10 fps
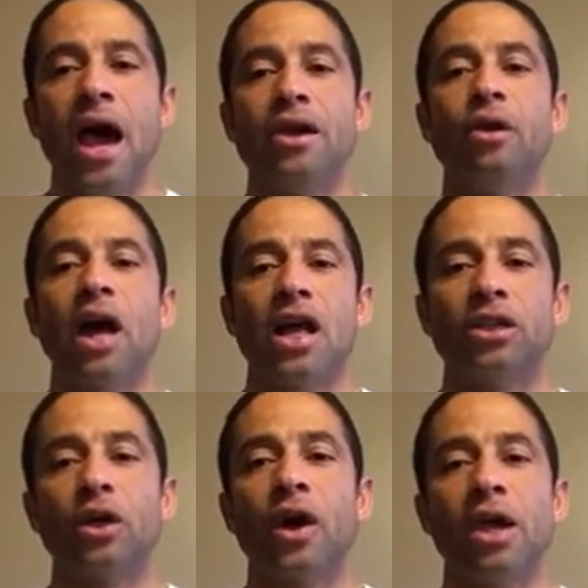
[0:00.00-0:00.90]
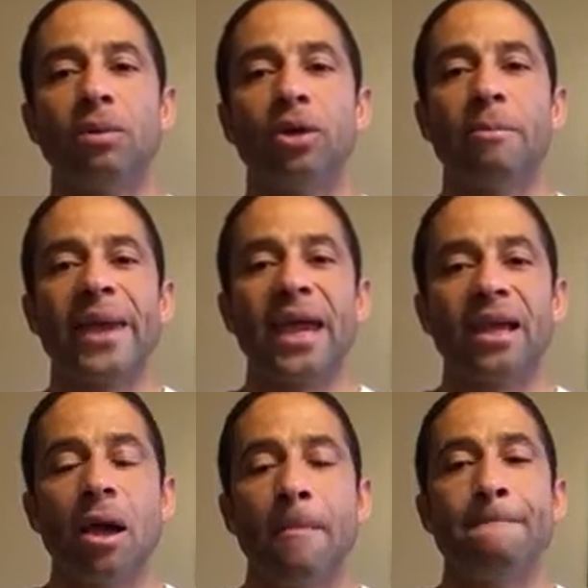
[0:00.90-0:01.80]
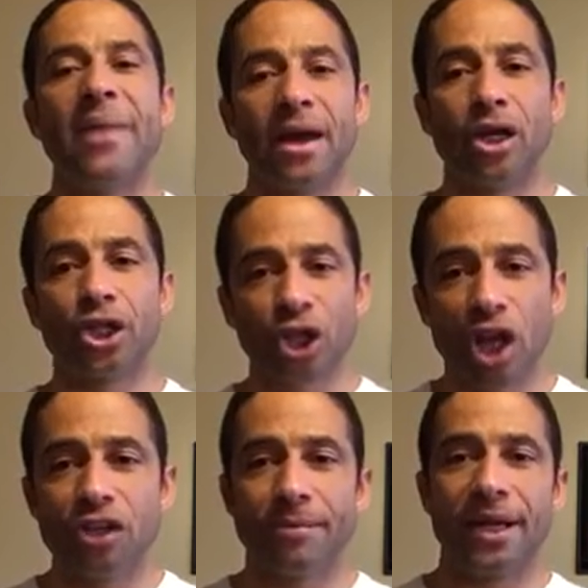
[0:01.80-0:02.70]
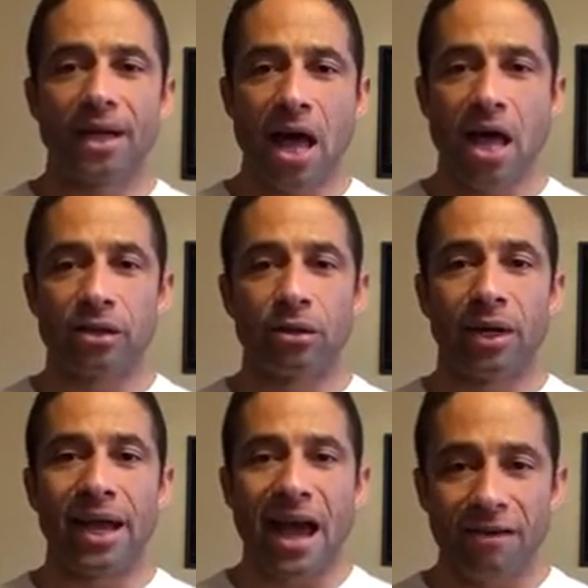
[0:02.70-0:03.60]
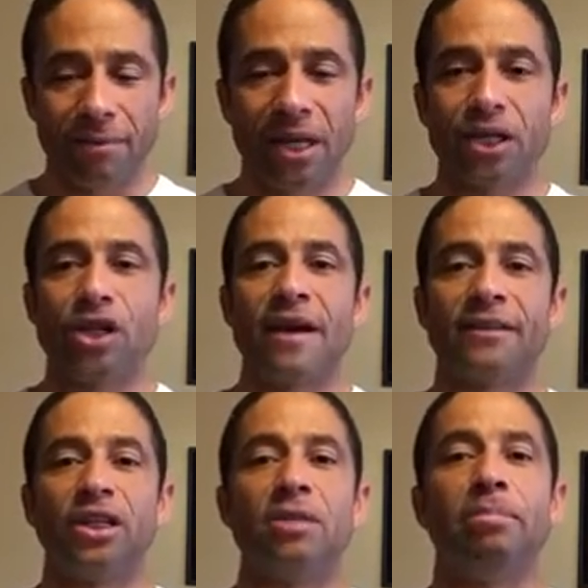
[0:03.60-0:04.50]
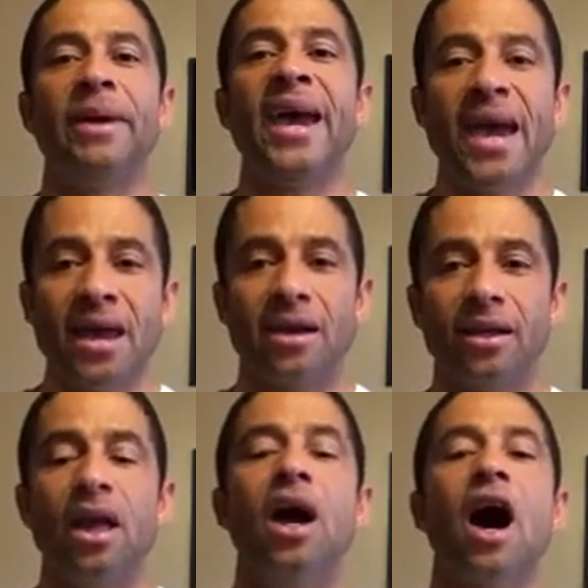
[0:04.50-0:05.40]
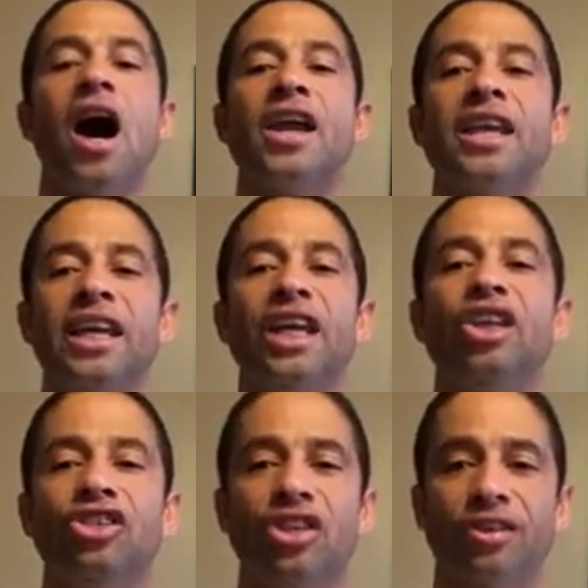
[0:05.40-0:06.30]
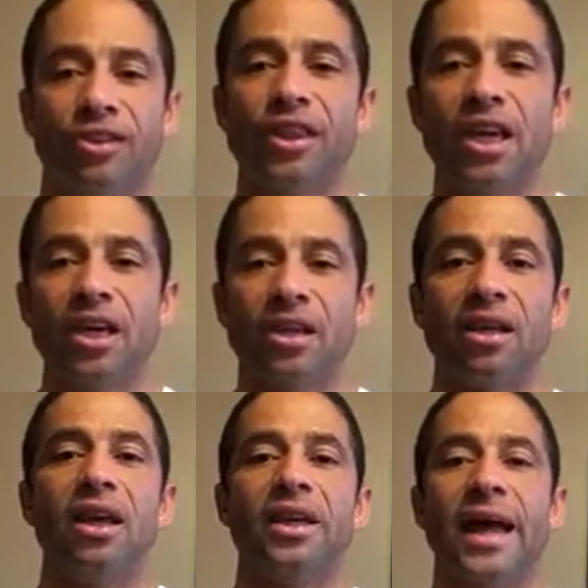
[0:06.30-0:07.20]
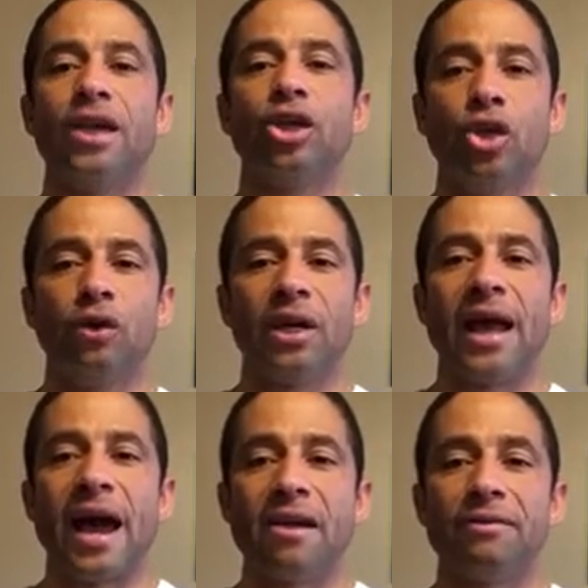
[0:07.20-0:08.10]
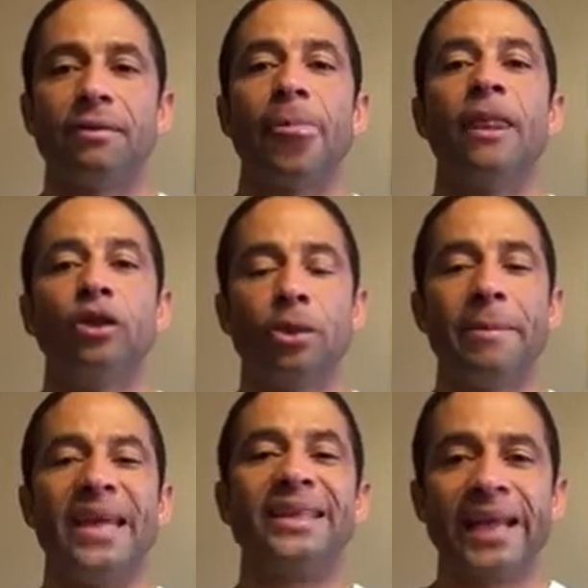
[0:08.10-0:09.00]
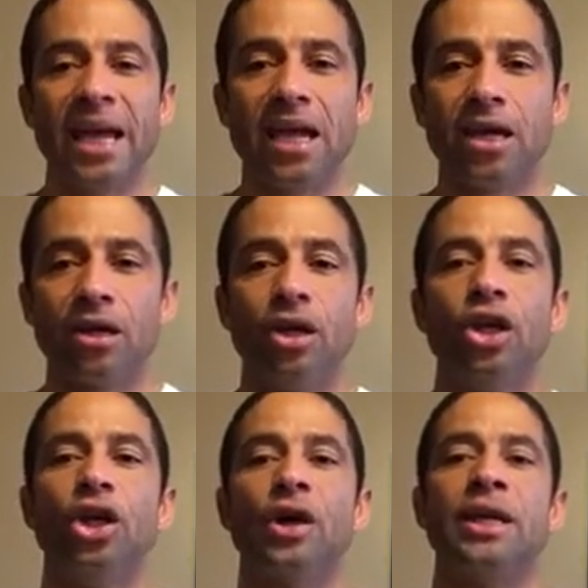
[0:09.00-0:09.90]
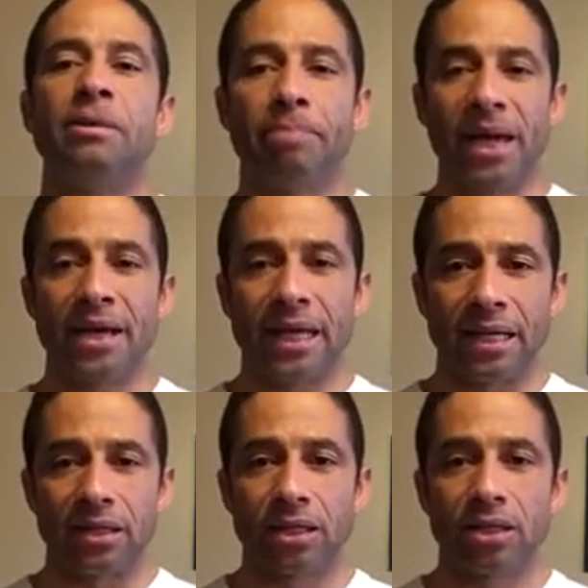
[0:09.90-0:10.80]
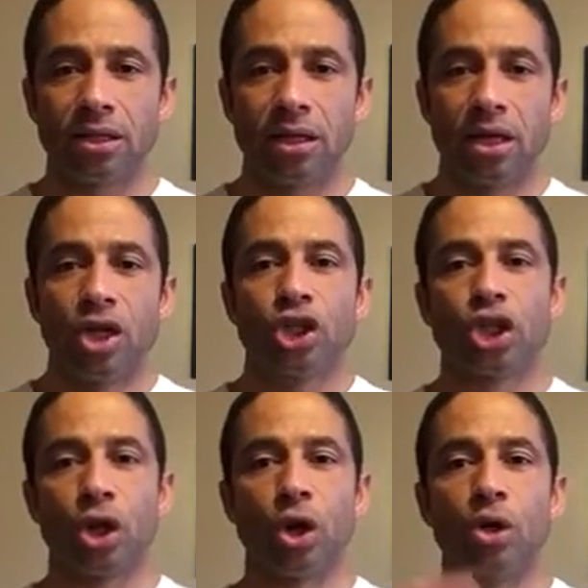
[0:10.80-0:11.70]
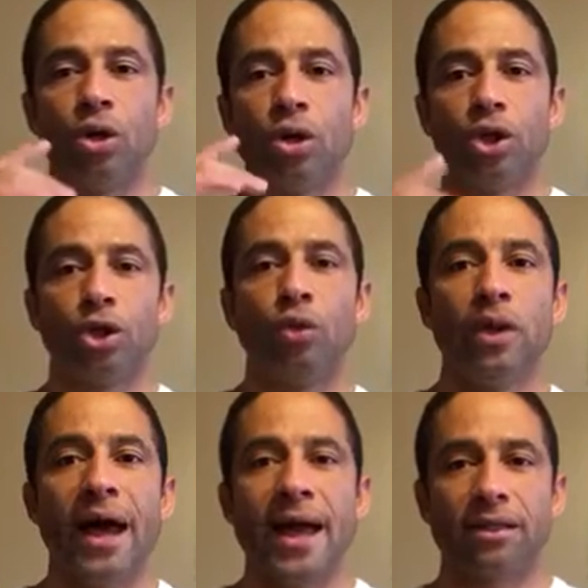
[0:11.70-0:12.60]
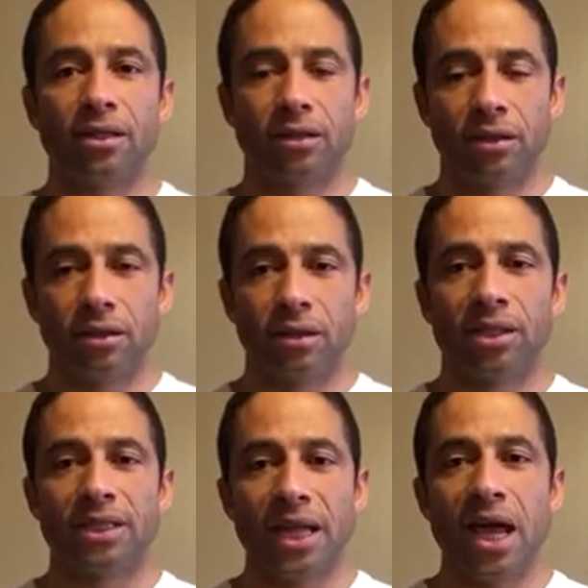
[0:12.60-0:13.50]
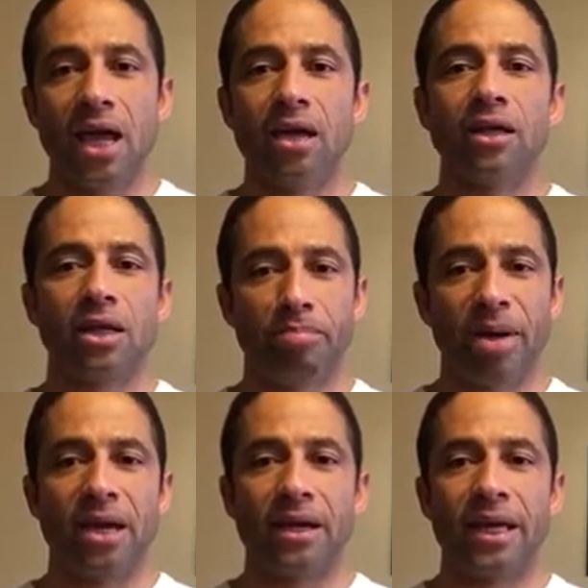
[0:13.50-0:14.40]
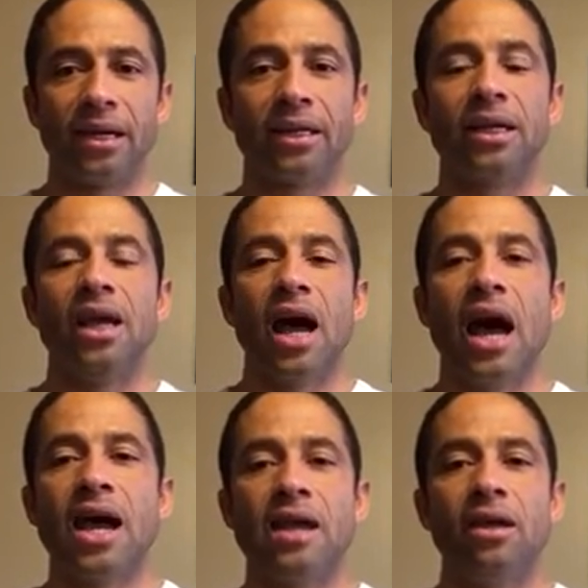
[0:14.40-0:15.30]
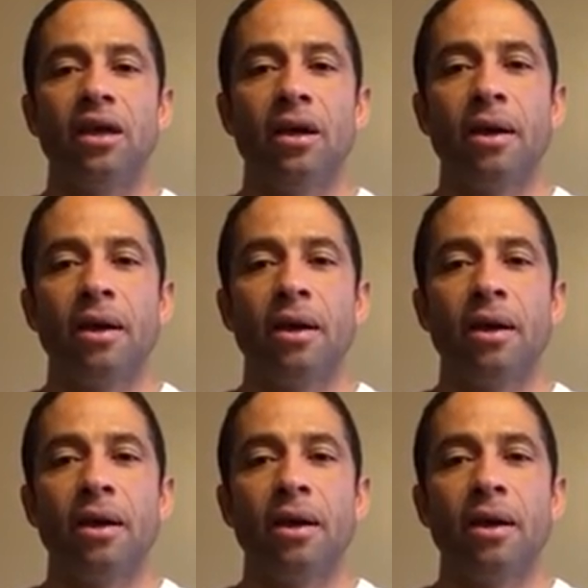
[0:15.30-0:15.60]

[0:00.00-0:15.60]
and you'll also able to make better judgment also in life, because you have to depend on each thing that you do in life to maintain your independence. So do not stay dependent. I'm